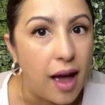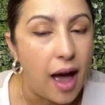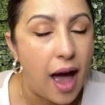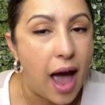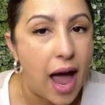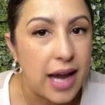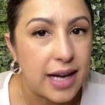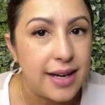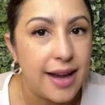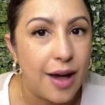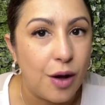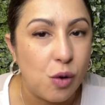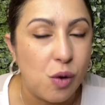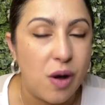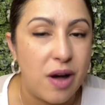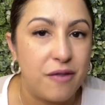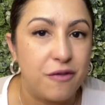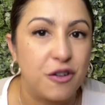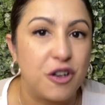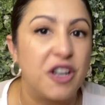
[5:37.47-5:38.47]
I now
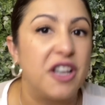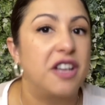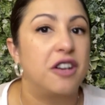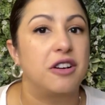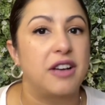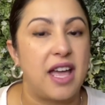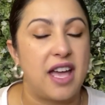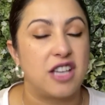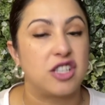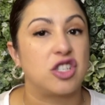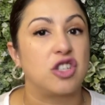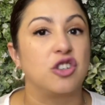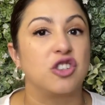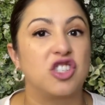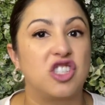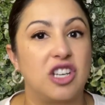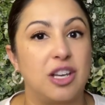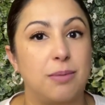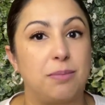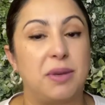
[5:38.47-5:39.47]
offer international
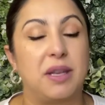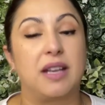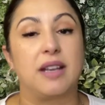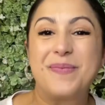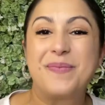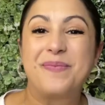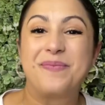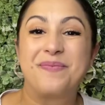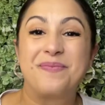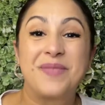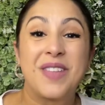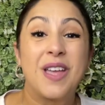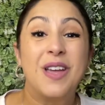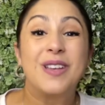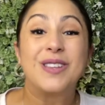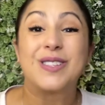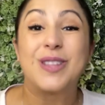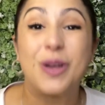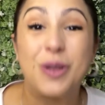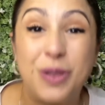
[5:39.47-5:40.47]
shipping.
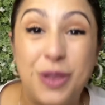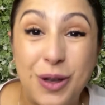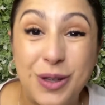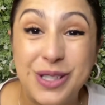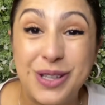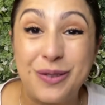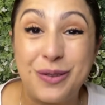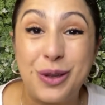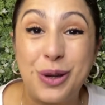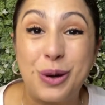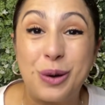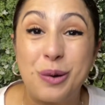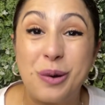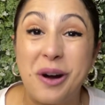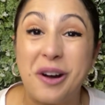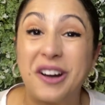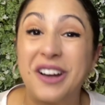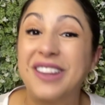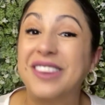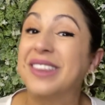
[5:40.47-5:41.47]
So those of you who
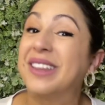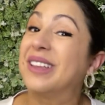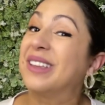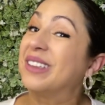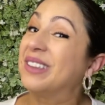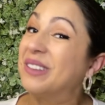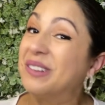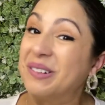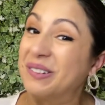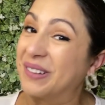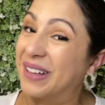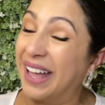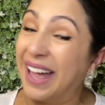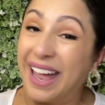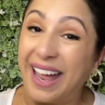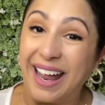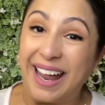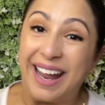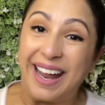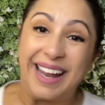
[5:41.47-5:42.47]
are in the
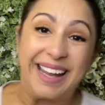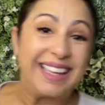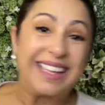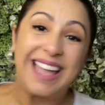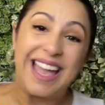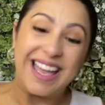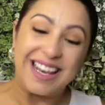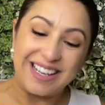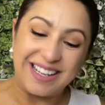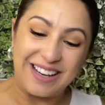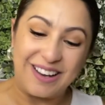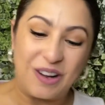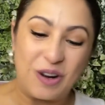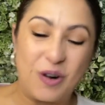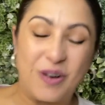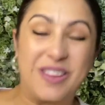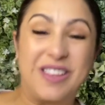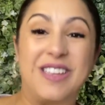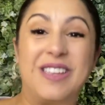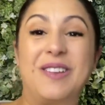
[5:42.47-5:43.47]
UK, Canada,
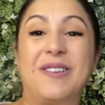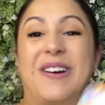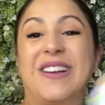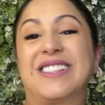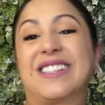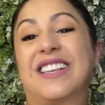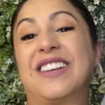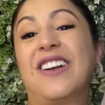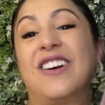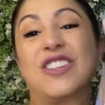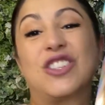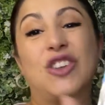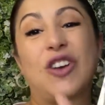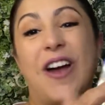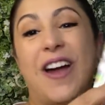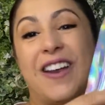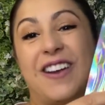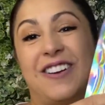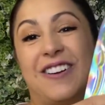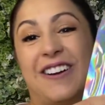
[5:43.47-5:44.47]
or the US can all
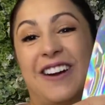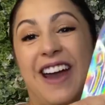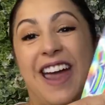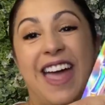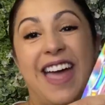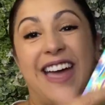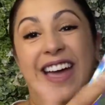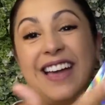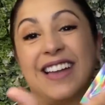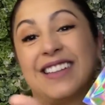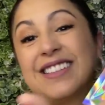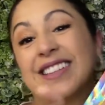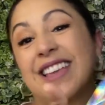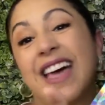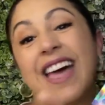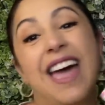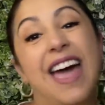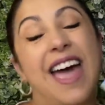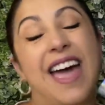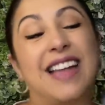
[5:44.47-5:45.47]
try your hands
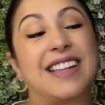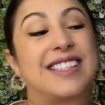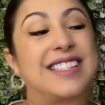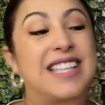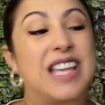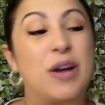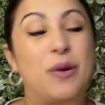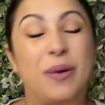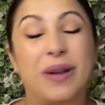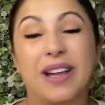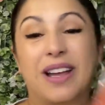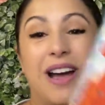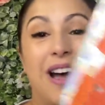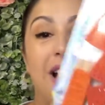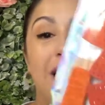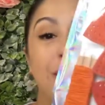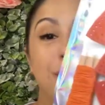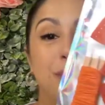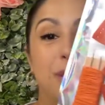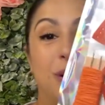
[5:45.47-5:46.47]
at sewing
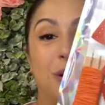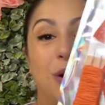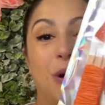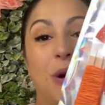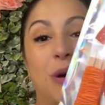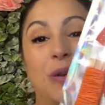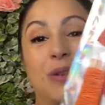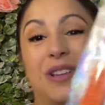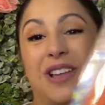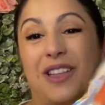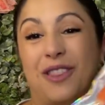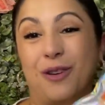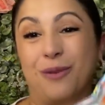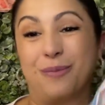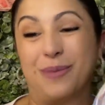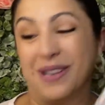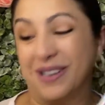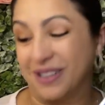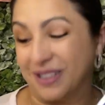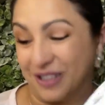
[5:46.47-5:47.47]
up your own leather
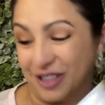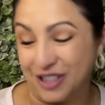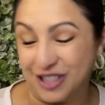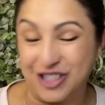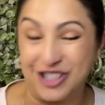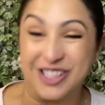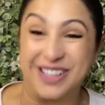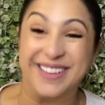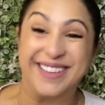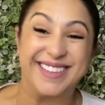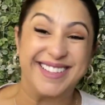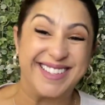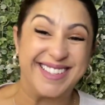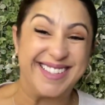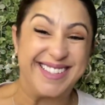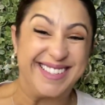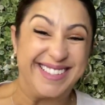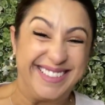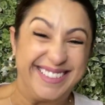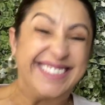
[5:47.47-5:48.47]

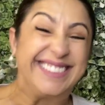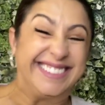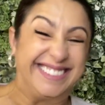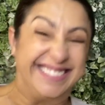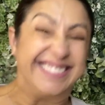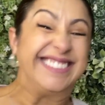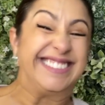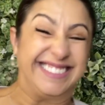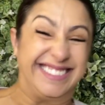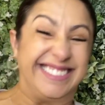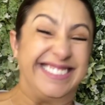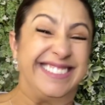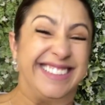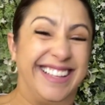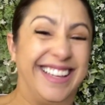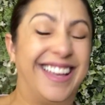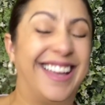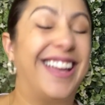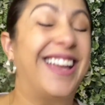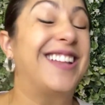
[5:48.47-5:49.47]
pincushions.
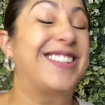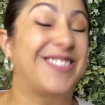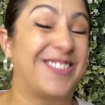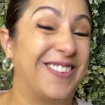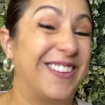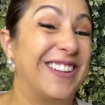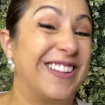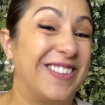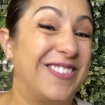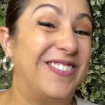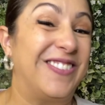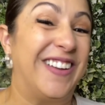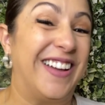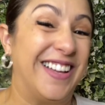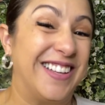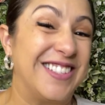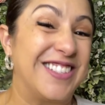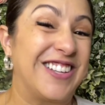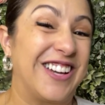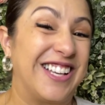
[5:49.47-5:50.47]
It's really
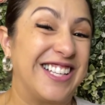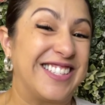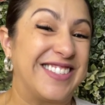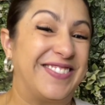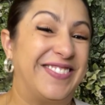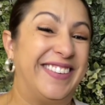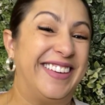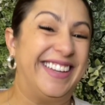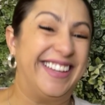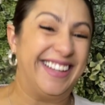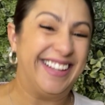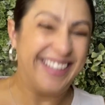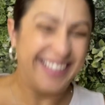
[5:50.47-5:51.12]
fun, trust me.